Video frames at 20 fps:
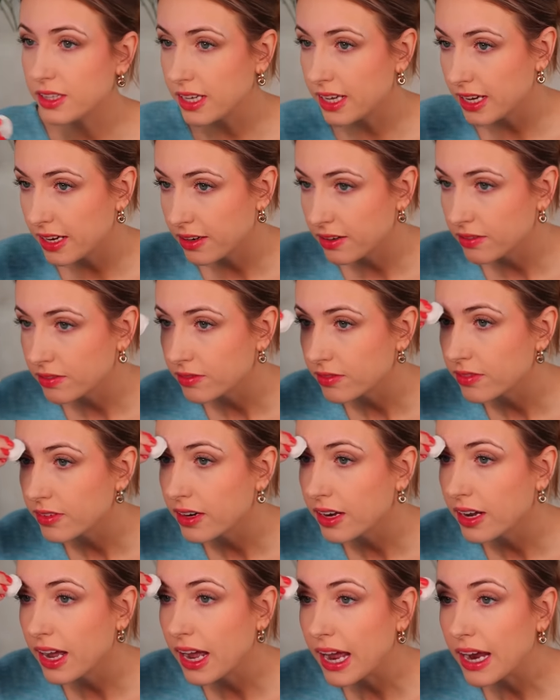the
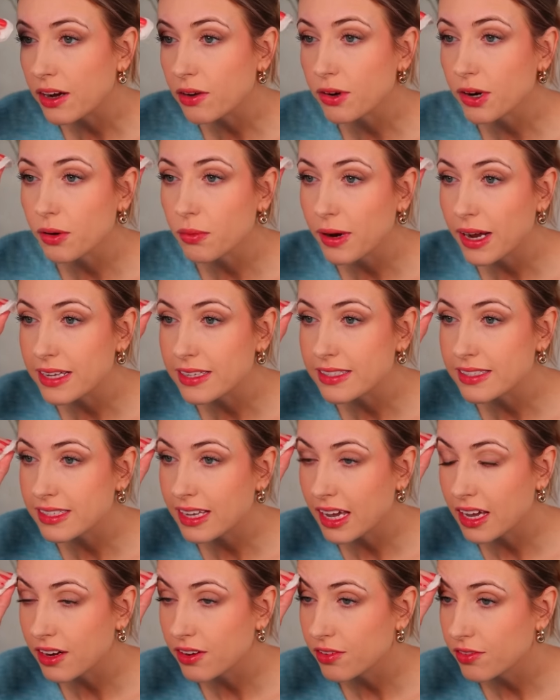angry red
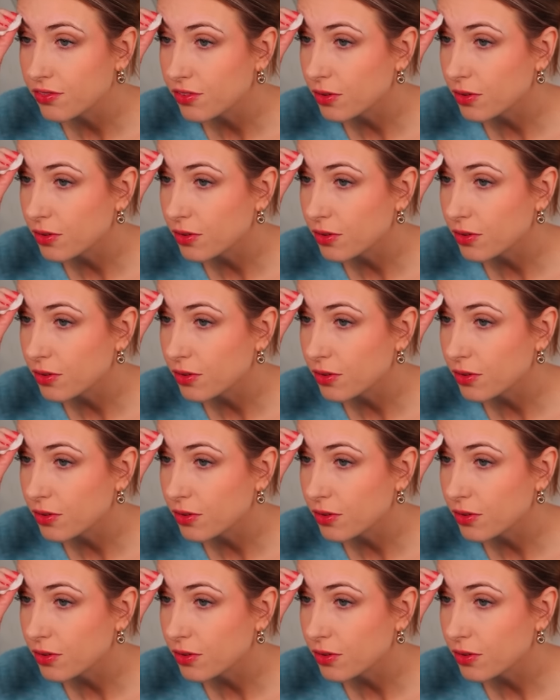skin